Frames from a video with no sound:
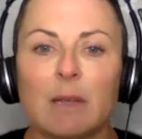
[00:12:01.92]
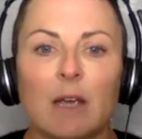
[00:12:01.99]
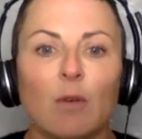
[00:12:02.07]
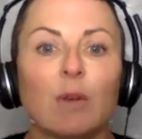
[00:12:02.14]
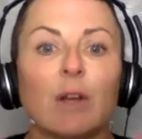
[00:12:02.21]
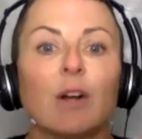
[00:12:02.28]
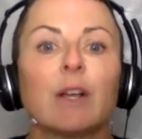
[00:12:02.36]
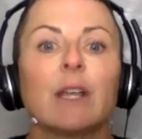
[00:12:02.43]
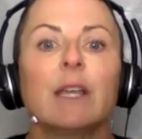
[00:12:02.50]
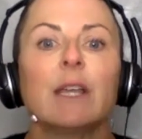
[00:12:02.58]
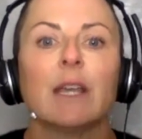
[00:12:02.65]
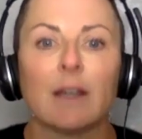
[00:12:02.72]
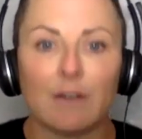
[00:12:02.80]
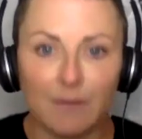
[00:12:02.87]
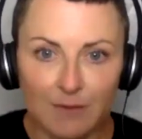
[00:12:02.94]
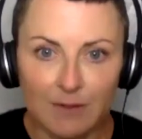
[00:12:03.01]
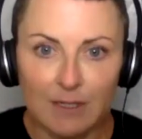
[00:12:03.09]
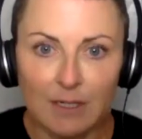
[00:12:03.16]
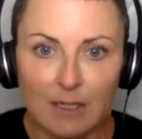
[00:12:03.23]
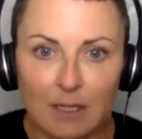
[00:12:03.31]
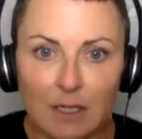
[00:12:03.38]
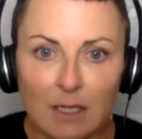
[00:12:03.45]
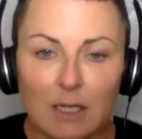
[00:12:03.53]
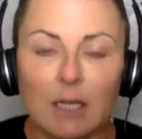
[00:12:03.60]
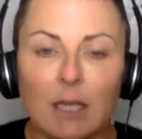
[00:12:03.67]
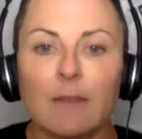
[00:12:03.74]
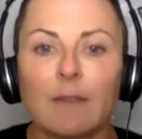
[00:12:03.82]
a real gift
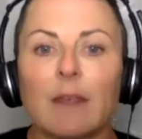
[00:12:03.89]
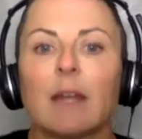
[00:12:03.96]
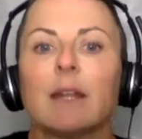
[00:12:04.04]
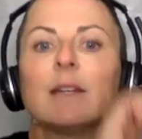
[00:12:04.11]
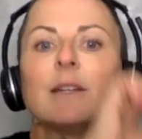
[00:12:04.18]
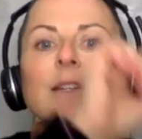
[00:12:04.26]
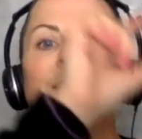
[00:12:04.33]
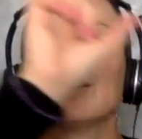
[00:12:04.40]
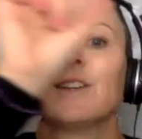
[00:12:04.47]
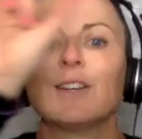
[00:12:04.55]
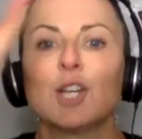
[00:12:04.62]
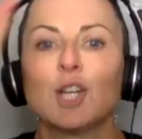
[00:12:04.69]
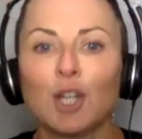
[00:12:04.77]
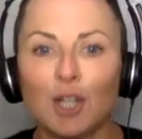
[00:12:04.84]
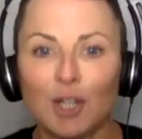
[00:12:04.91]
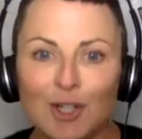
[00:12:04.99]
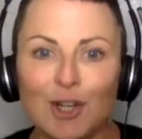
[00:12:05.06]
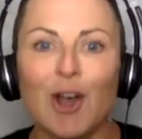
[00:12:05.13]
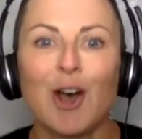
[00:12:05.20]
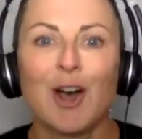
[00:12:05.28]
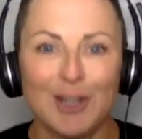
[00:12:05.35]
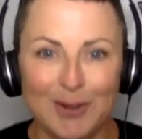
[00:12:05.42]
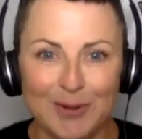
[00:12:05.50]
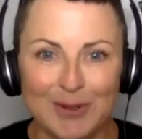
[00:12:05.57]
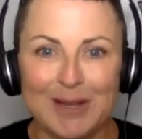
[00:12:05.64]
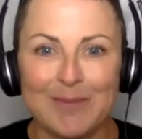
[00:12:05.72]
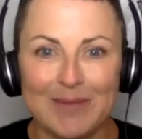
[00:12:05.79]
in that it taught you
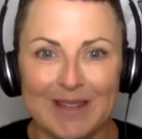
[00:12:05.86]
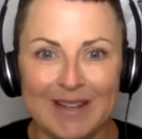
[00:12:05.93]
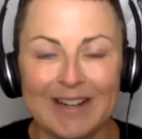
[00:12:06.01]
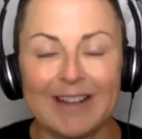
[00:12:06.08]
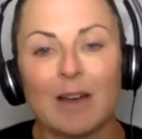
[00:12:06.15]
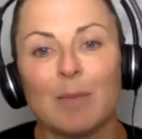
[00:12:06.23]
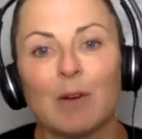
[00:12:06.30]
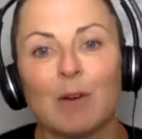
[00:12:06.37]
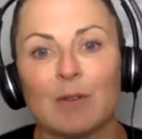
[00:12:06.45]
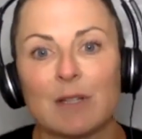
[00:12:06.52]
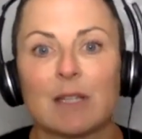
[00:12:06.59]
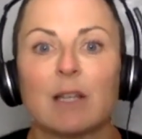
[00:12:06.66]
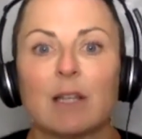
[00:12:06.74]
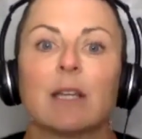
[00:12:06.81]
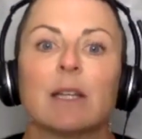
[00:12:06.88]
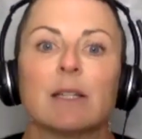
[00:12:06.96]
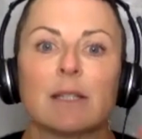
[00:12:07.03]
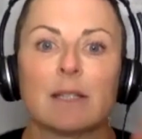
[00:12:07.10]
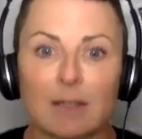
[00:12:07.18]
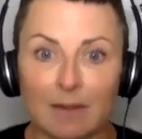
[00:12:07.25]
something about resilience.